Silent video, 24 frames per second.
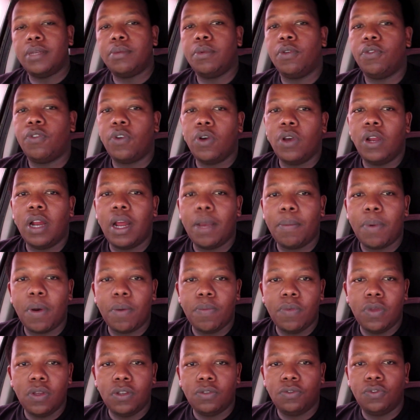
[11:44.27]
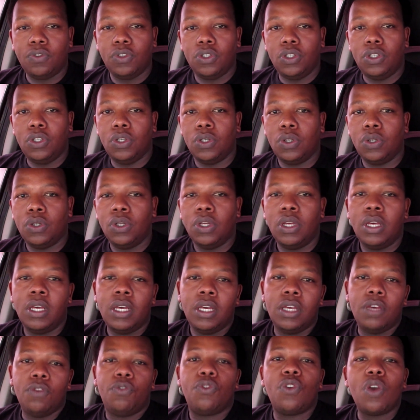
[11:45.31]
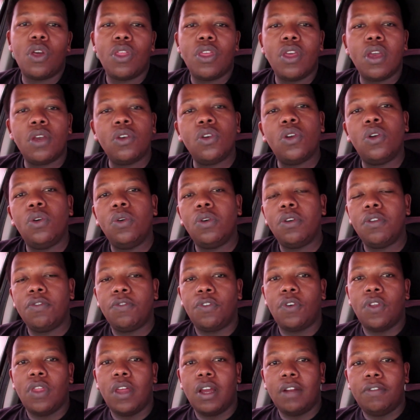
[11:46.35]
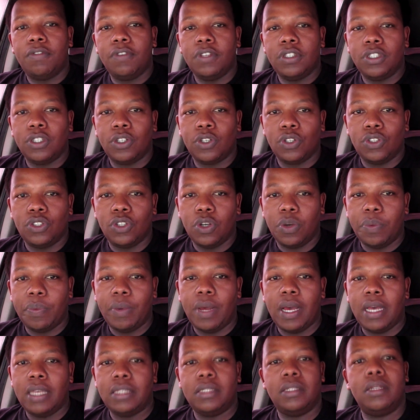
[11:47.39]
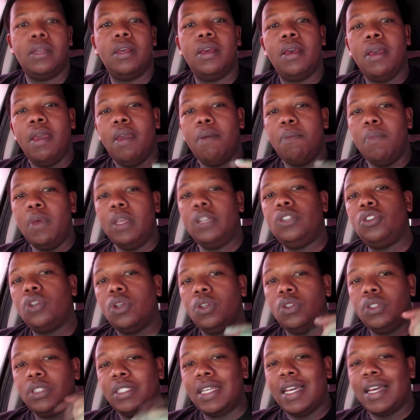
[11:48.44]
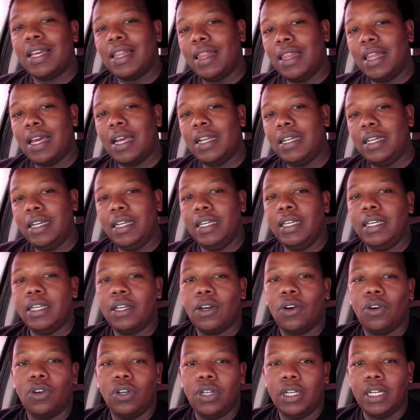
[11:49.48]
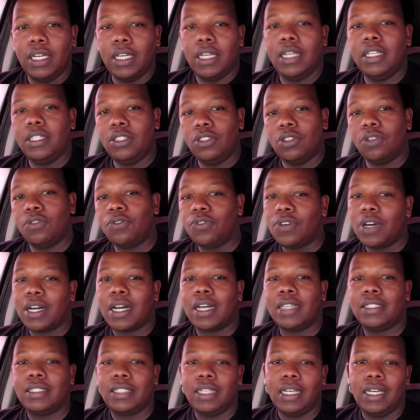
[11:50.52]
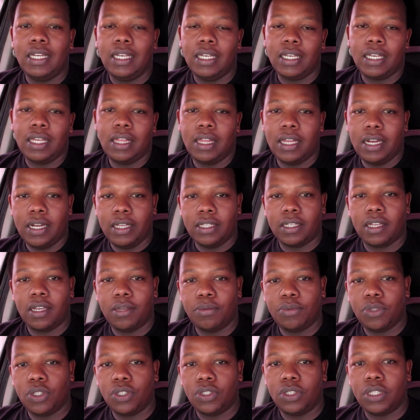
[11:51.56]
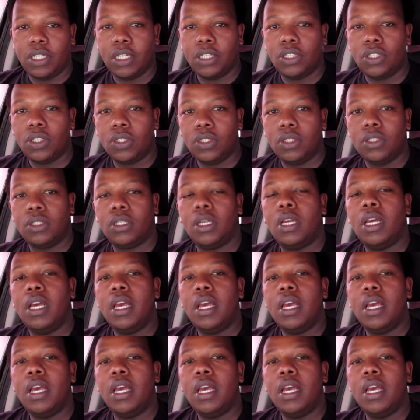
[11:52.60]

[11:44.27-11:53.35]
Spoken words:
Before we wrap up this video, if you're there, you're looking for that physical job, guys, make sure you check that link on daily job vacancy link in the description sections.